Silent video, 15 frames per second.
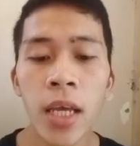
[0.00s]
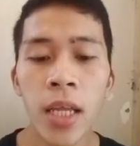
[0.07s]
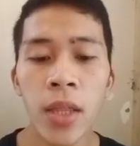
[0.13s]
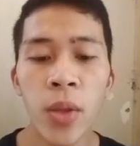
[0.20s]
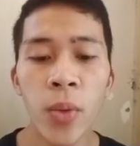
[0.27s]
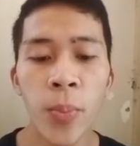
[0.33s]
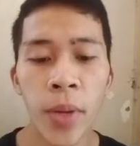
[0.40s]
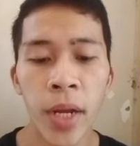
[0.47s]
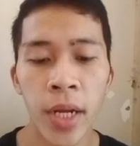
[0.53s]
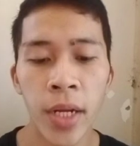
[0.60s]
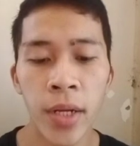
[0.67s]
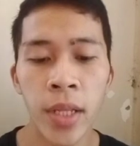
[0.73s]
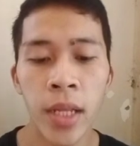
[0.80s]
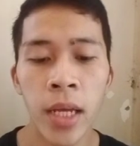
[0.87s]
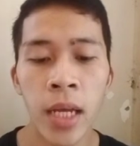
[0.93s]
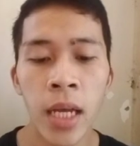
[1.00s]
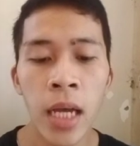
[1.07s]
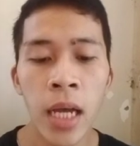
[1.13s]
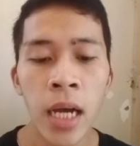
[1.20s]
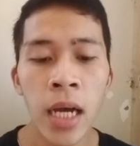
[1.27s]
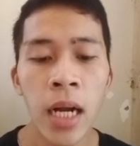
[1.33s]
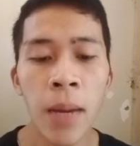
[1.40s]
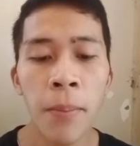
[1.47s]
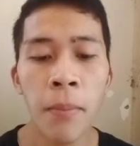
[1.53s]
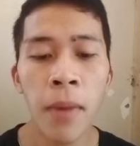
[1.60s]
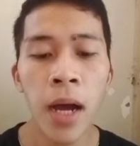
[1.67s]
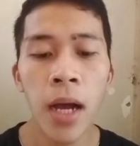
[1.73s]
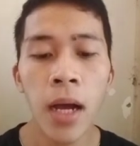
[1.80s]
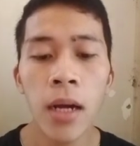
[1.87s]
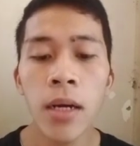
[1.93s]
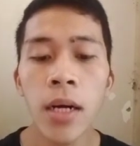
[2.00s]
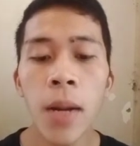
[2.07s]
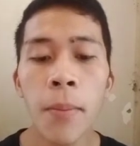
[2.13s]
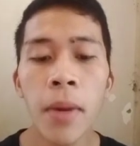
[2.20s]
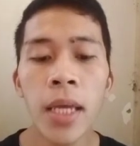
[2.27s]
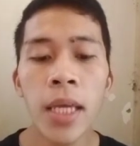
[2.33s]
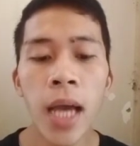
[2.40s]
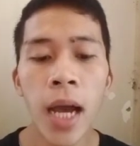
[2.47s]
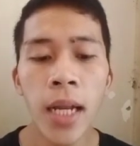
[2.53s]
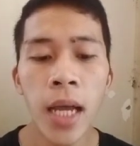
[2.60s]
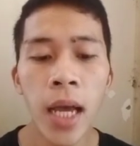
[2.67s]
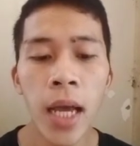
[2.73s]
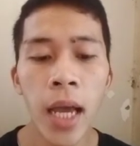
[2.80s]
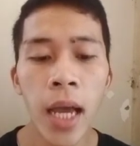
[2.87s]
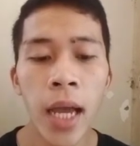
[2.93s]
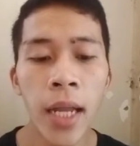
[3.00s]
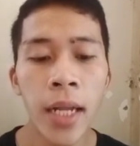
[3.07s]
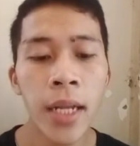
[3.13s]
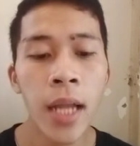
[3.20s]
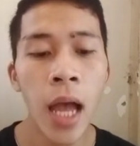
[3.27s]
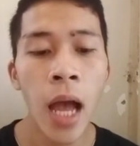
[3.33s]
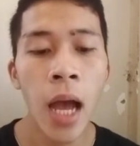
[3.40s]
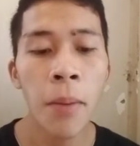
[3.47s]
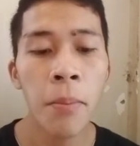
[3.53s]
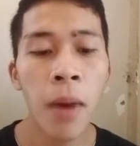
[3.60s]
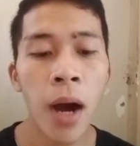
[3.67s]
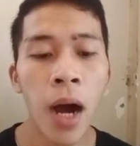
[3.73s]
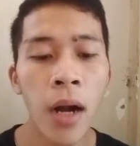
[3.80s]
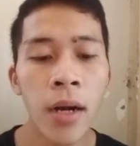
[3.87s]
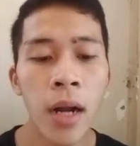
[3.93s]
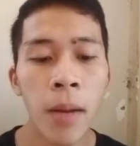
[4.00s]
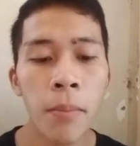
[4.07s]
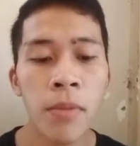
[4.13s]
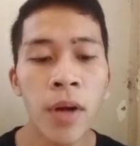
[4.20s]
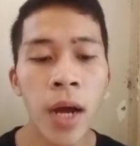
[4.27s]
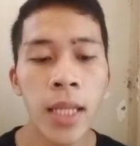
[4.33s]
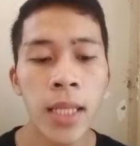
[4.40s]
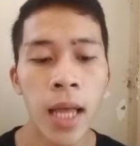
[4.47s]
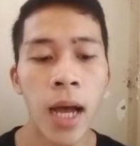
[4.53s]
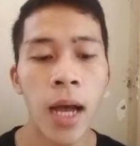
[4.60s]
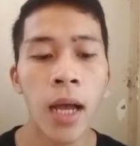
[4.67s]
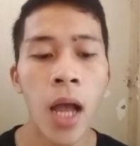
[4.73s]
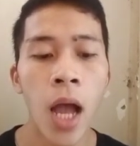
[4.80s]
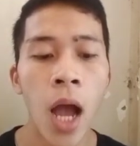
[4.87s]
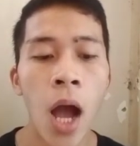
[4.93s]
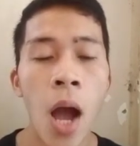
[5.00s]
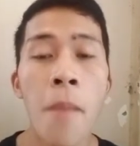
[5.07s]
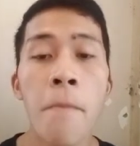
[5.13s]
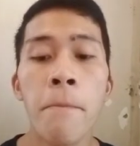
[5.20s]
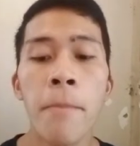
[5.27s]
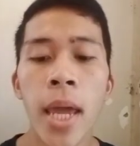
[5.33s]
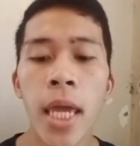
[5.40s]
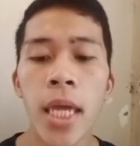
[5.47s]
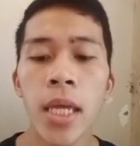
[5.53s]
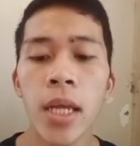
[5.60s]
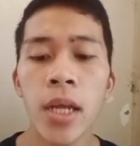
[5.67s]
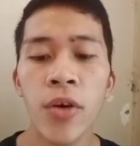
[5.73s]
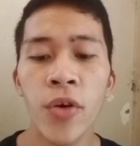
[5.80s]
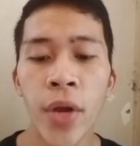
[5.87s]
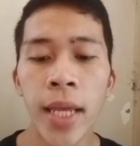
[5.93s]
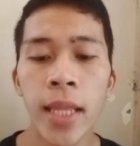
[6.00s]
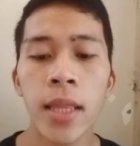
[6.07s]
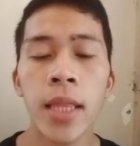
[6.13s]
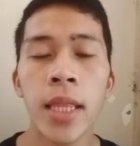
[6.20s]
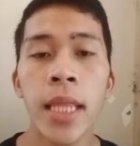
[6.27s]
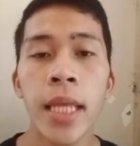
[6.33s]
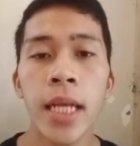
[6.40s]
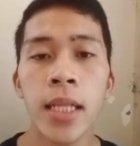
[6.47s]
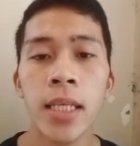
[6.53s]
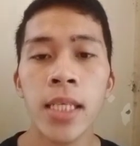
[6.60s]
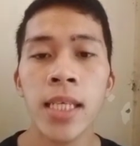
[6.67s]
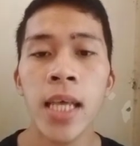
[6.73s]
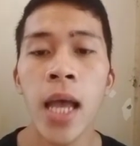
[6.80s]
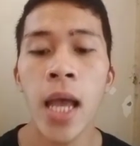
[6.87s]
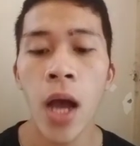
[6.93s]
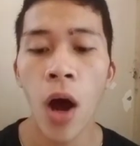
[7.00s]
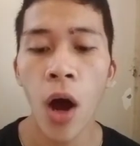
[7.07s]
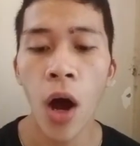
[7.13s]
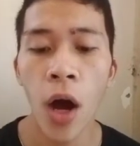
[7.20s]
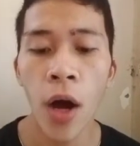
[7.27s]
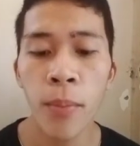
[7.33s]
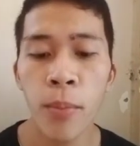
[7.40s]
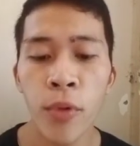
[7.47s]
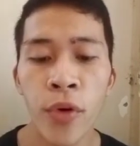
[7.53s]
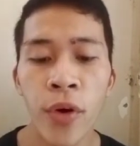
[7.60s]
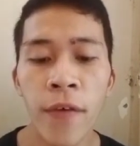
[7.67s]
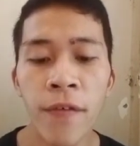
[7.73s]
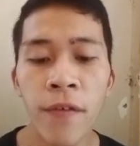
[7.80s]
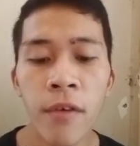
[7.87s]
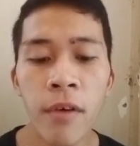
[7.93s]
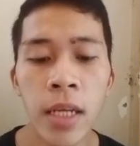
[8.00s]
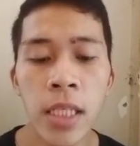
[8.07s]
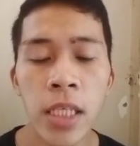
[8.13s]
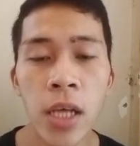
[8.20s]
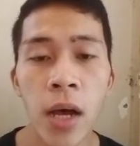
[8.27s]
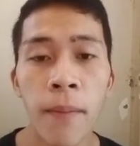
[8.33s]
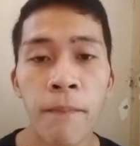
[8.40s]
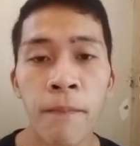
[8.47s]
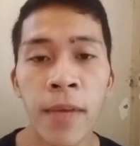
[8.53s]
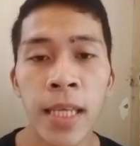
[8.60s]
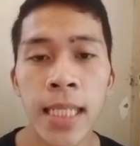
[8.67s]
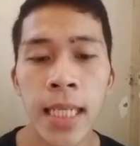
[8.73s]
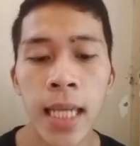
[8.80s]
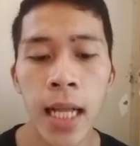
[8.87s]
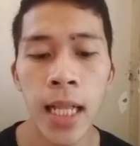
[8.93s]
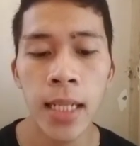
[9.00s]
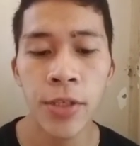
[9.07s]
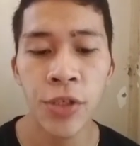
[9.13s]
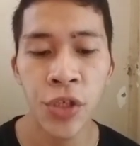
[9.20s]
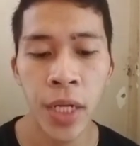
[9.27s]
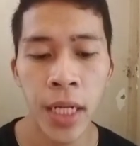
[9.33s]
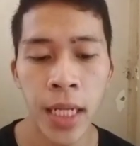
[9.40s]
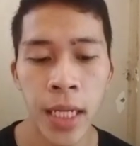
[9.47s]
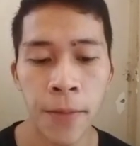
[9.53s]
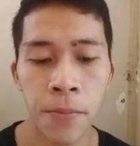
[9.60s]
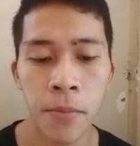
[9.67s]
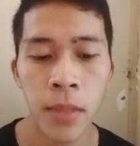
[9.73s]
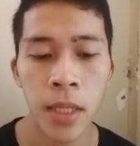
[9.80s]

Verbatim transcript: Hindu period, Rama- Ramayana and Mahabharata make great deals of reference of physical training.